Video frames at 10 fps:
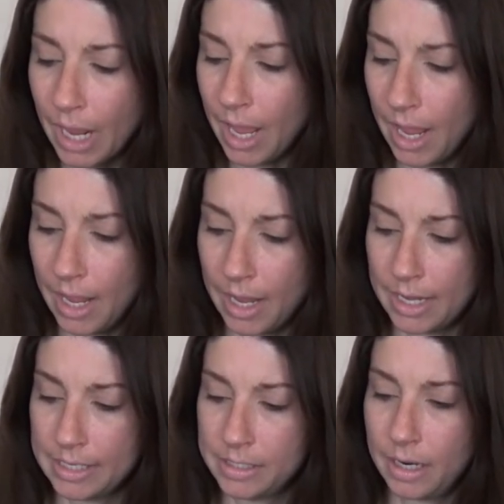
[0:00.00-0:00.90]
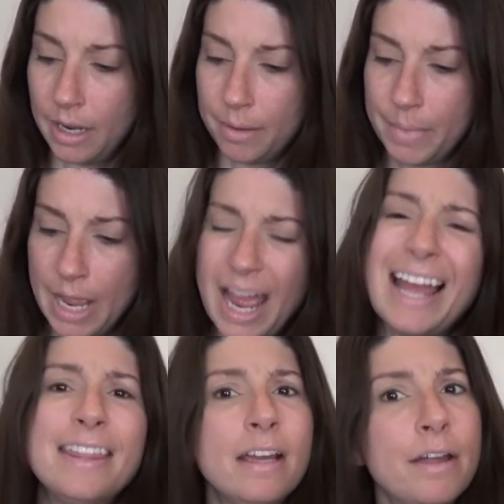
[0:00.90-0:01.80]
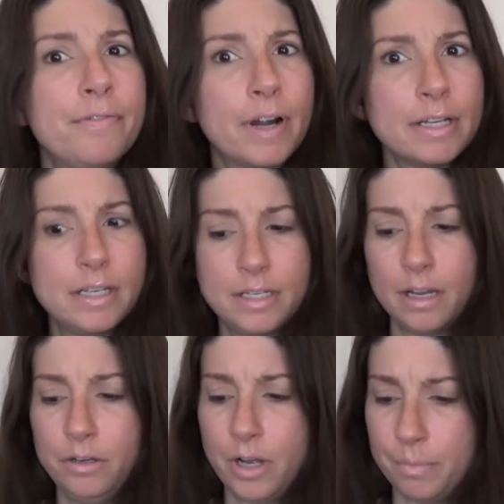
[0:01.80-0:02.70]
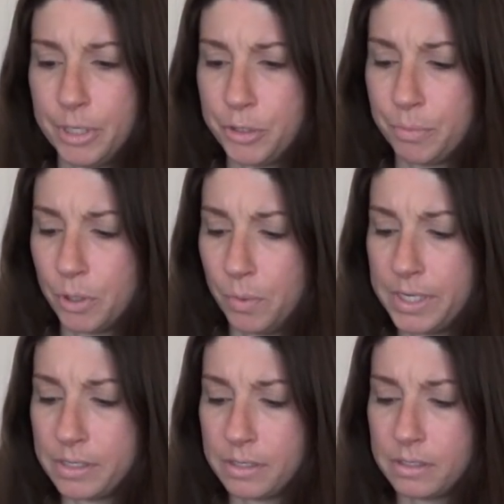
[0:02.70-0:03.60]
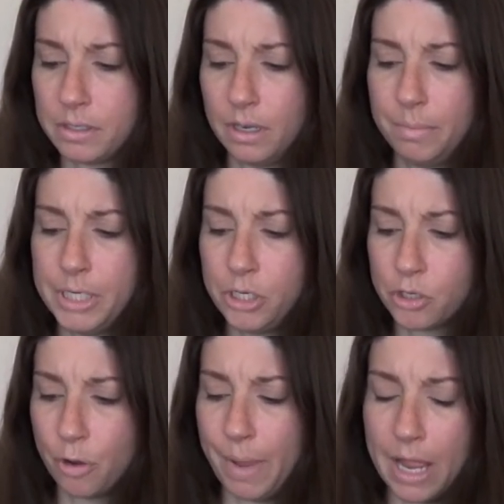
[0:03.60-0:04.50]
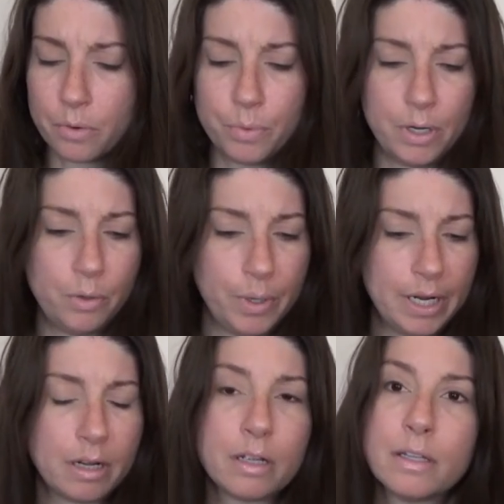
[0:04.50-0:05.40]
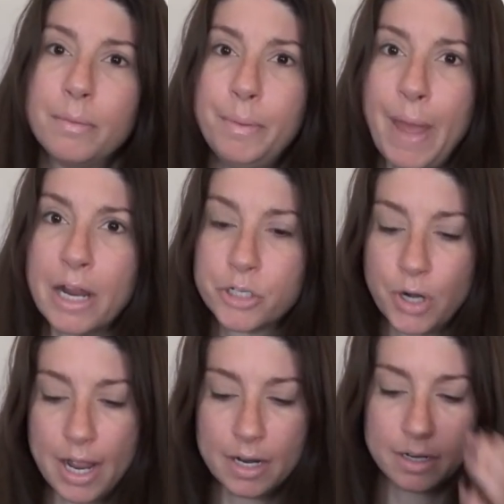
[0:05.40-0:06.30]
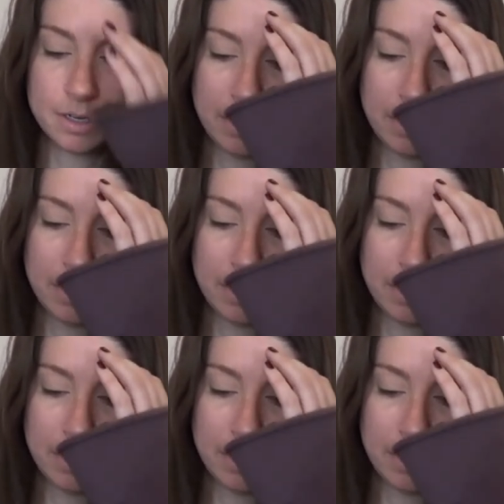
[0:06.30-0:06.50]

And um, I think I forgot to tell you how much myrrh was. So let me just go back real quick. Let me backtrack.